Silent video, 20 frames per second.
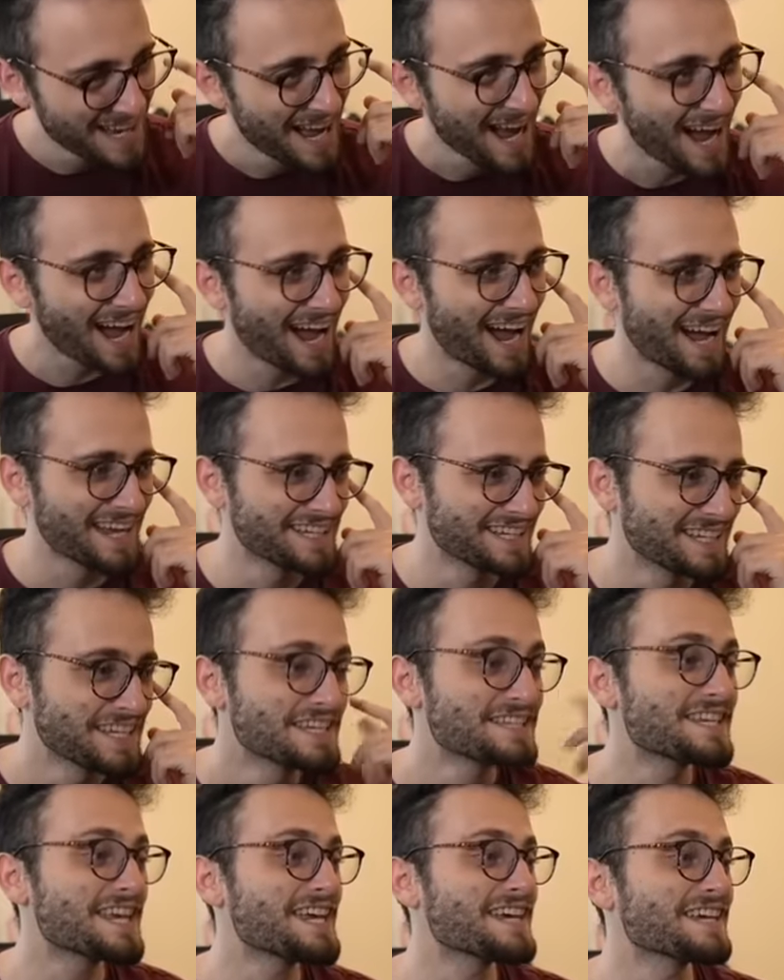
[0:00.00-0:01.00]
Hiding.
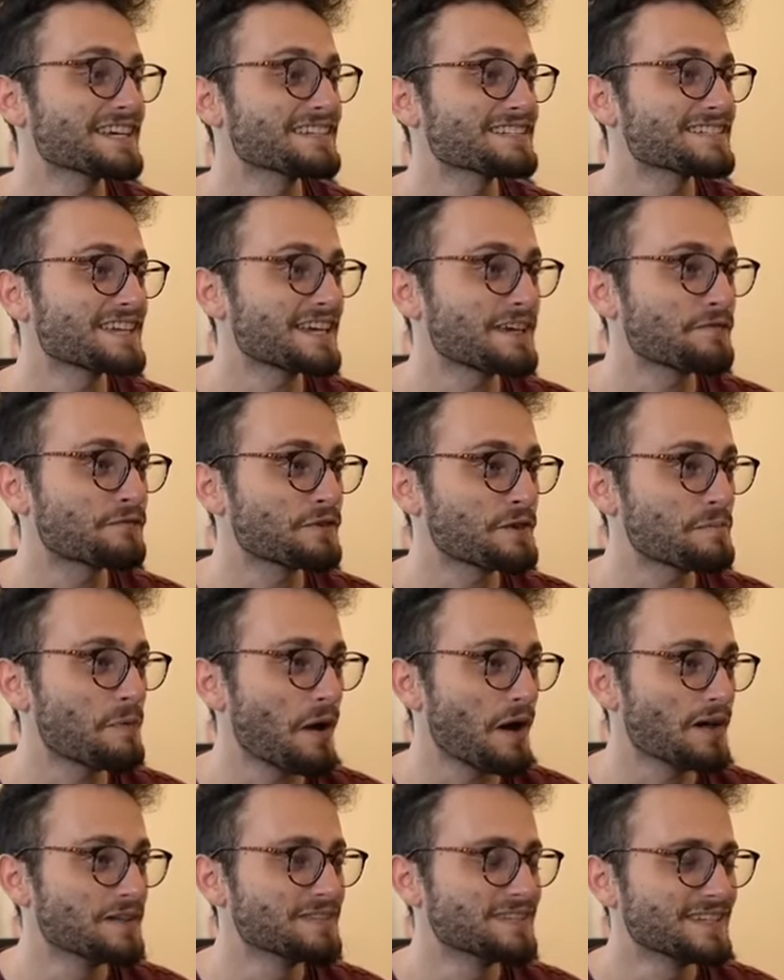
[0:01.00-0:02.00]
Take it. Take a free
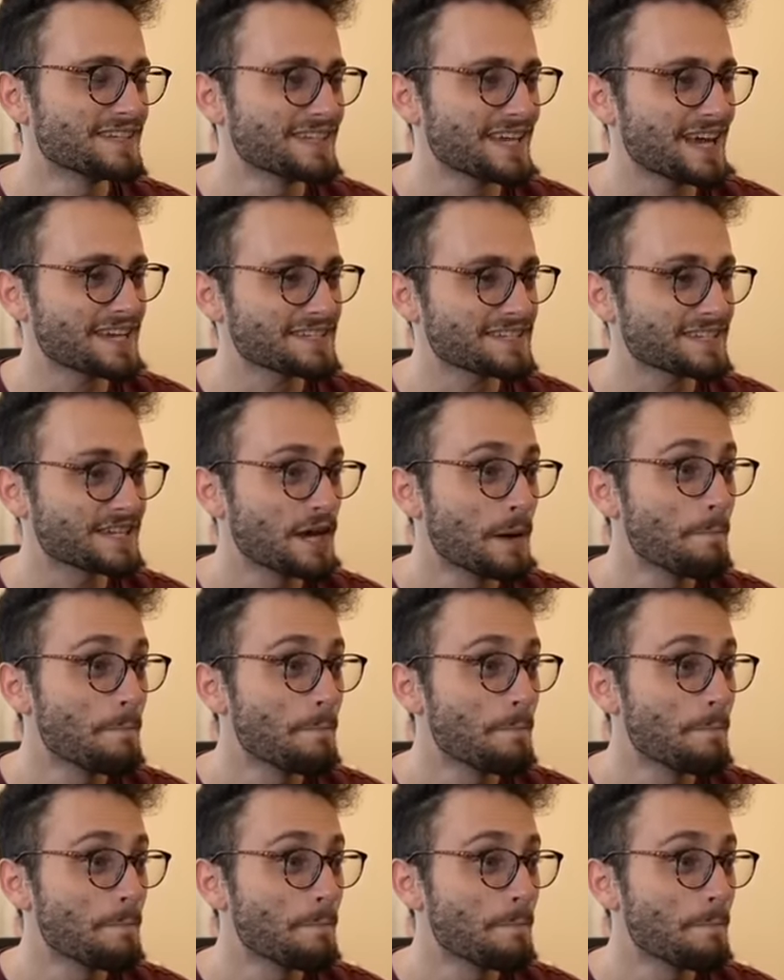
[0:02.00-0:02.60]
pawn. Yes.